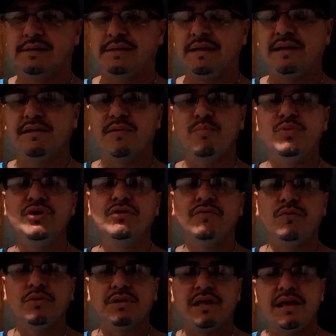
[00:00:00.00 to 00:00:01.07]
it's a
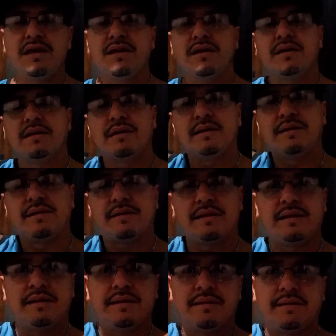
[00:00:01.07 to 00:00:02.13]
beautiful thing.
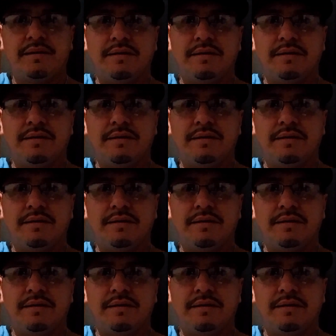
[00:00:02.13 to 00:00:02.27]
It's